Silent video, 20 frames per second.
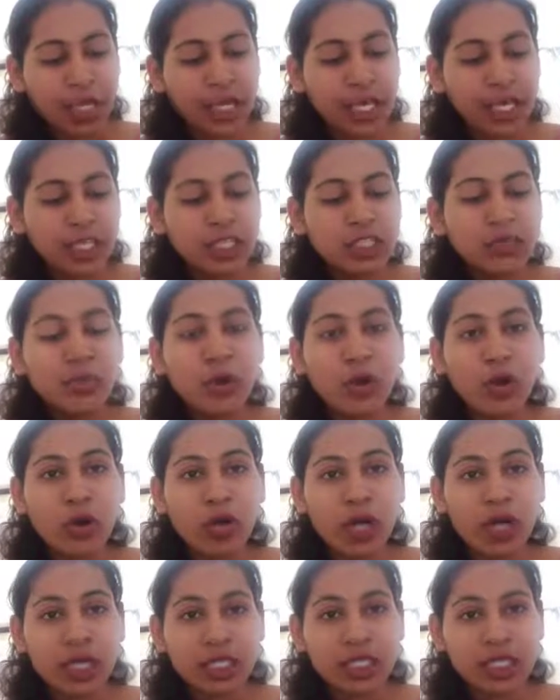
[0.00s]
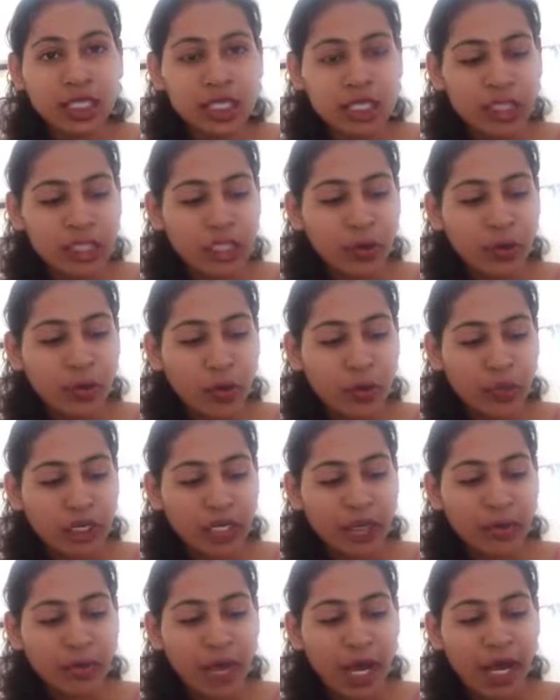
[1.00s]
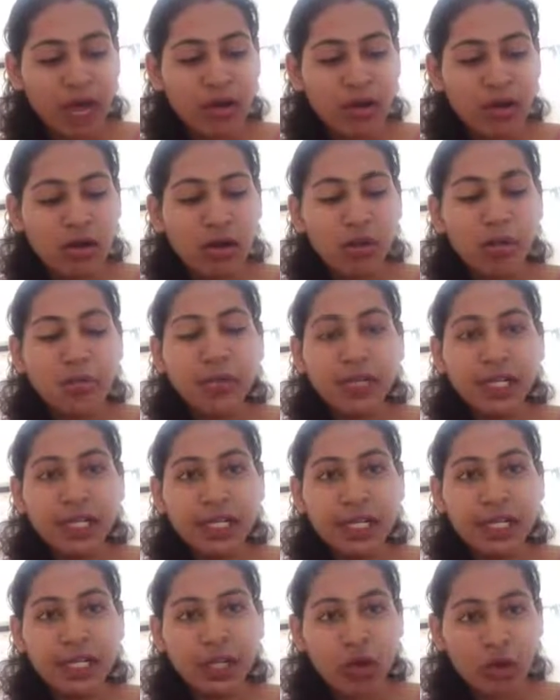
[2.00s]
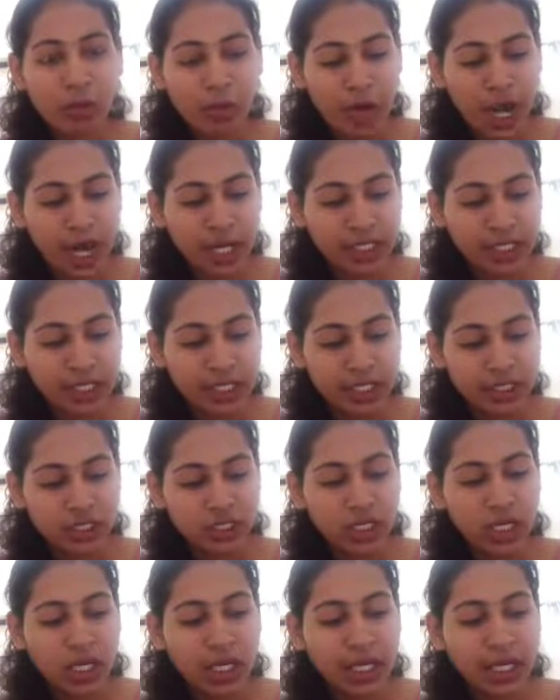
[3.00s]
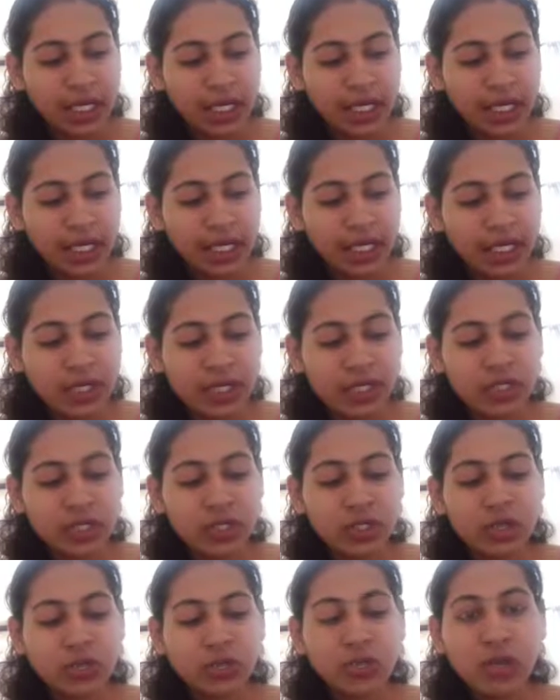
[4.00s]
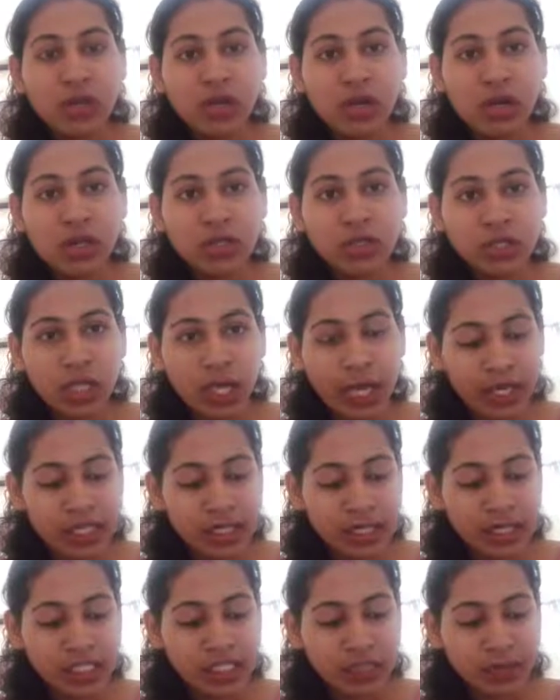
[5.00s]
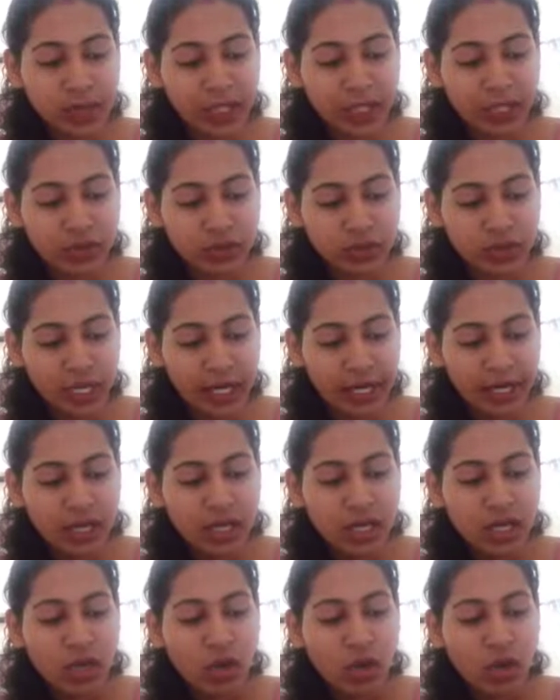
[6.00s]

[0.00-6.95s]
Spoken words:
Each bronchus is supported by a complete ring of cartilage. It enters into the lungs at the respective side.